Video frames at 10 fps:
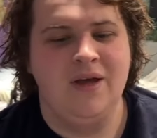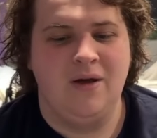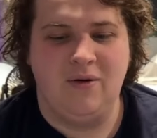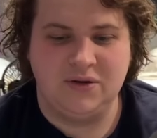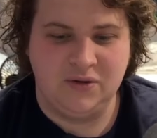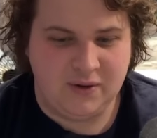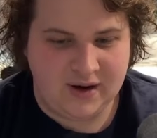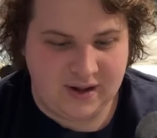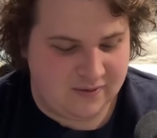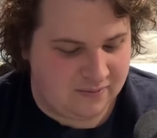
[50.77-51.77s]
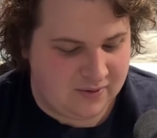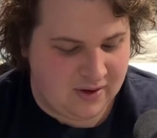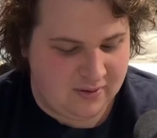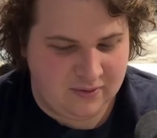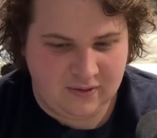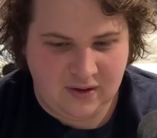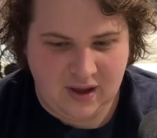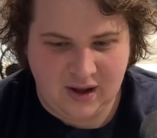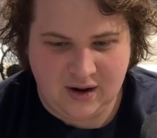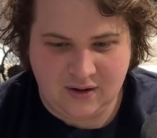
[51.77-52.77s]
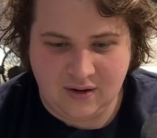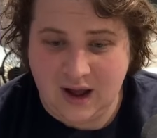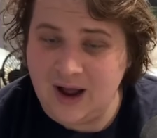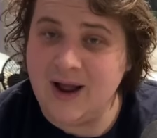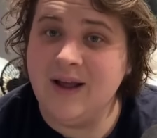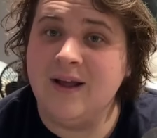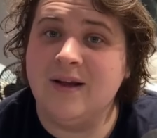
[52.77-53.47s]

Watch with my dad sometimes, and I